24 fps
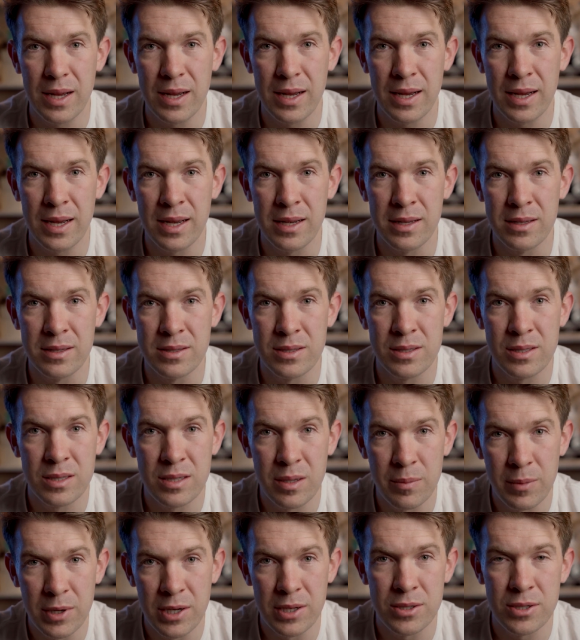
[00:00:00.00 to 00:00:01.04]
And
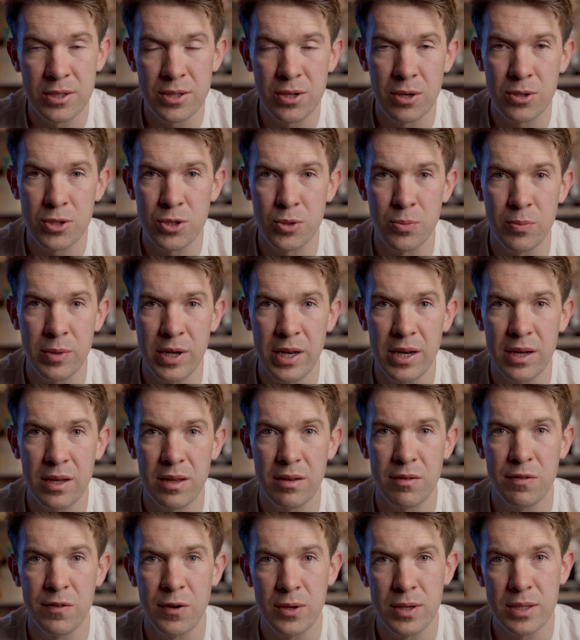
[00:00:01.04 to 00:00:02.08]
similar to social media,
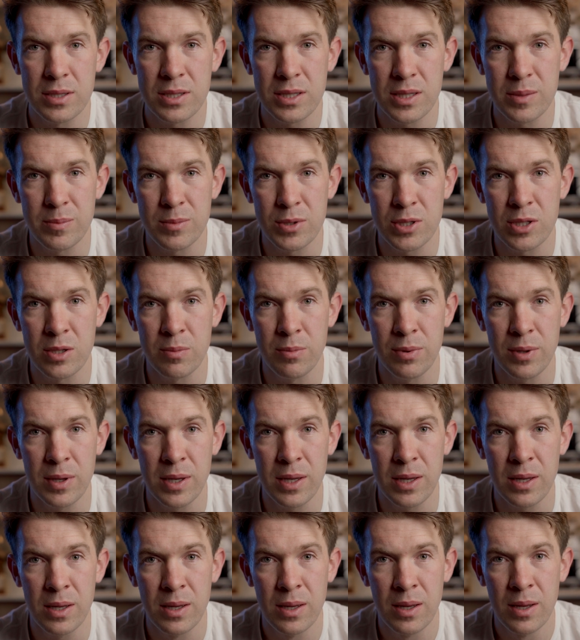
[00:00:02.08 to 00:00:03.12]
the focus seems to
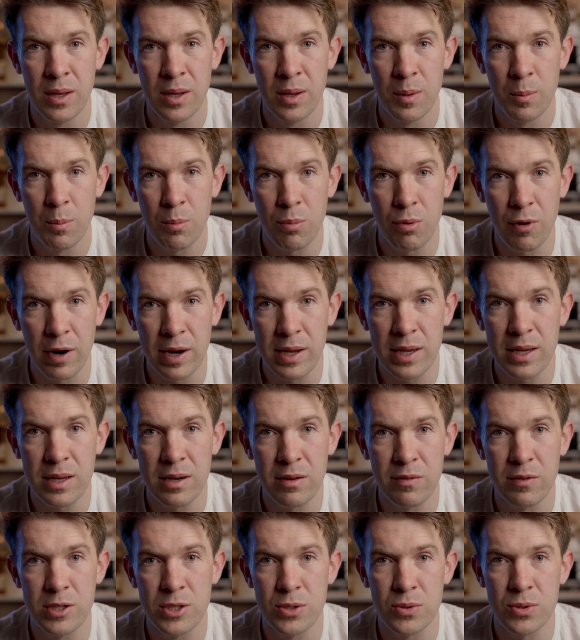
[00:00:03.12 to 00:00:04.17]
be break
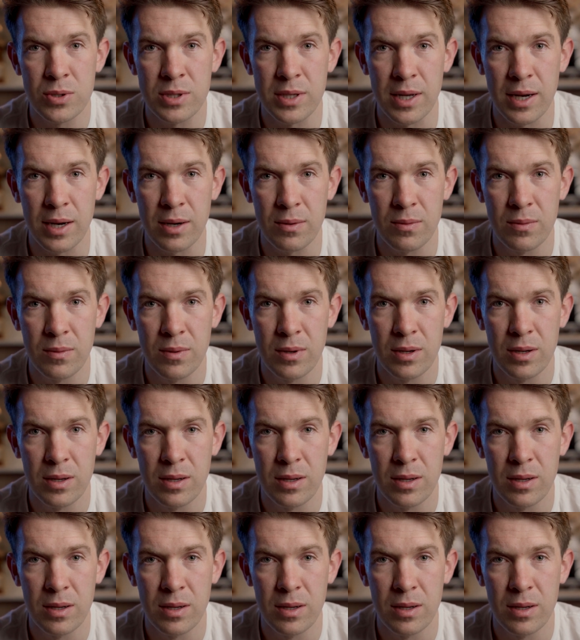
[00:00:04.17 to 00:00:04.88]
individuals down